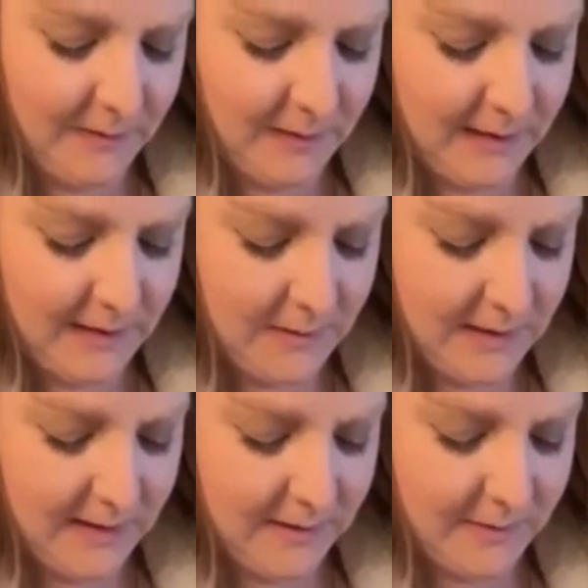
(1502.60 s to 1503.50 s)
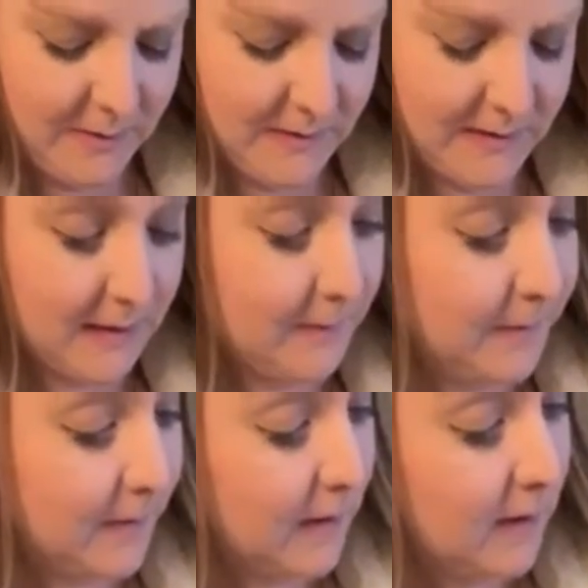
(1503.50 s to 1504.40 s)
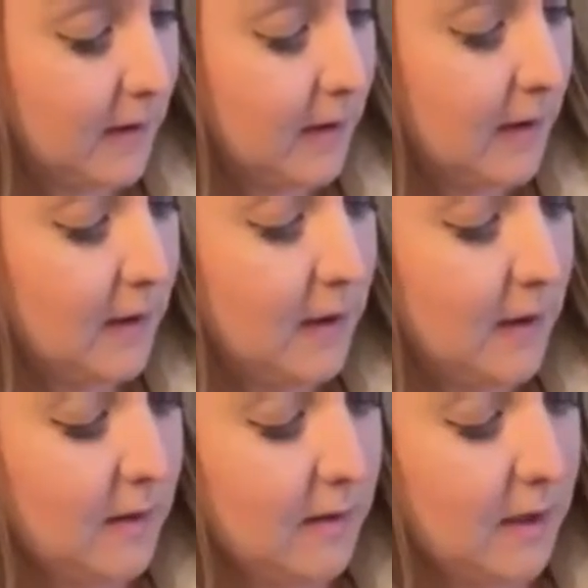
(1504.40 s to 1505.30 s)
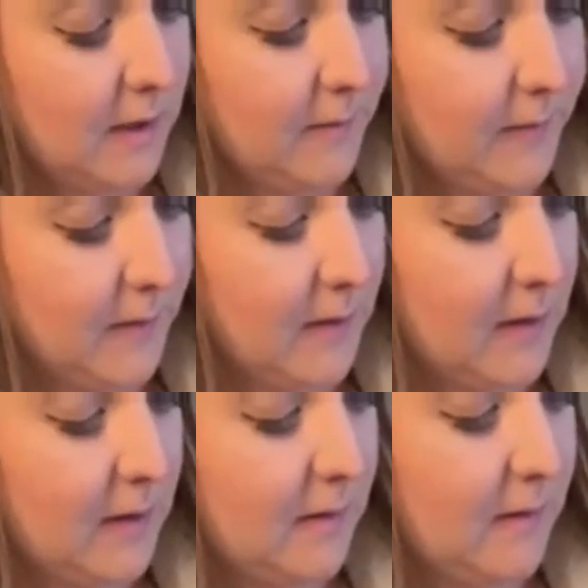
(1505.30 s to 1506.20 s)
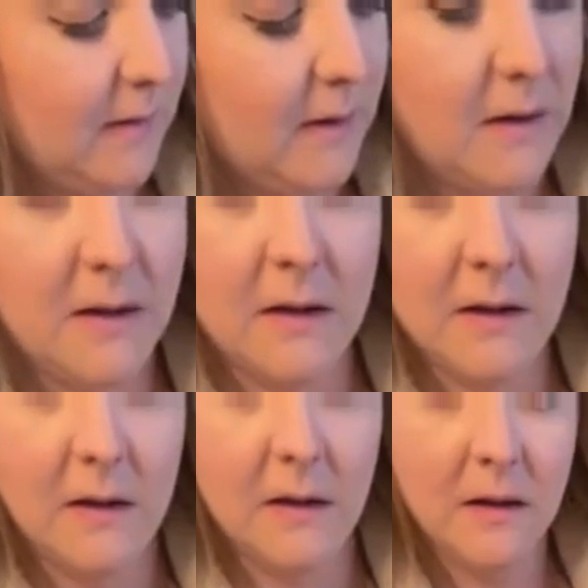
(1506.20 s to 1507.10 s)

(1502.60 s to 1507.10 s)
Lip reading: I don't know what I'd do without her most of the time. All right, let's see.